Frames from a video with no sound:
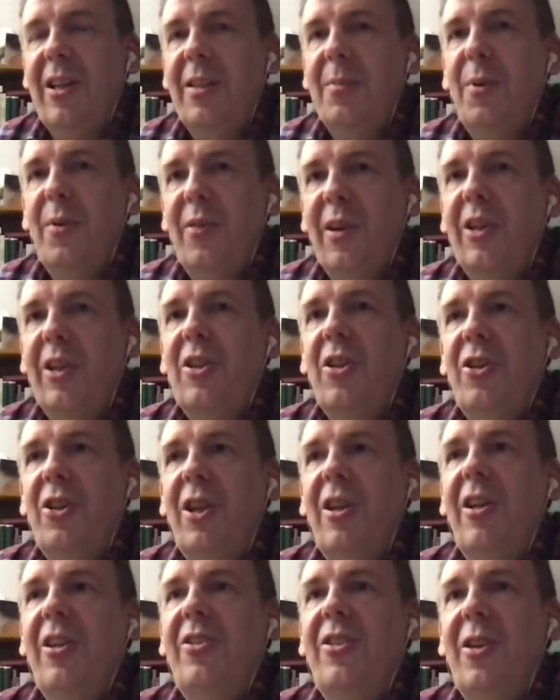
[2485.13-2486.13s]
and he's a
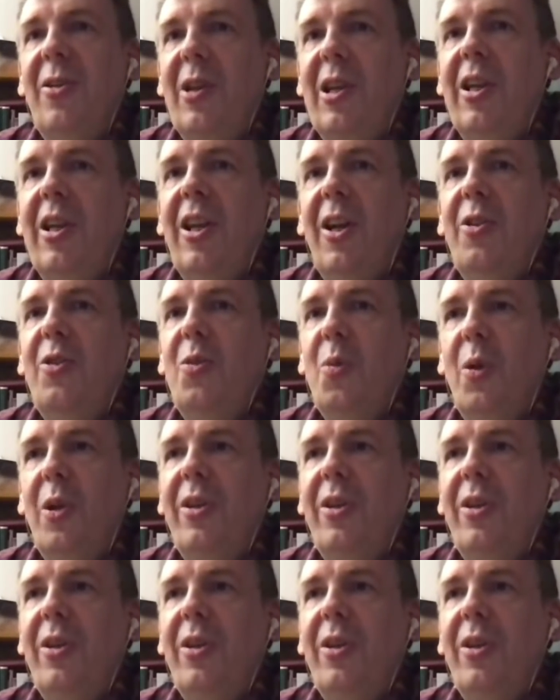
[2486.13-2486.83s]
professional journalist, so he knows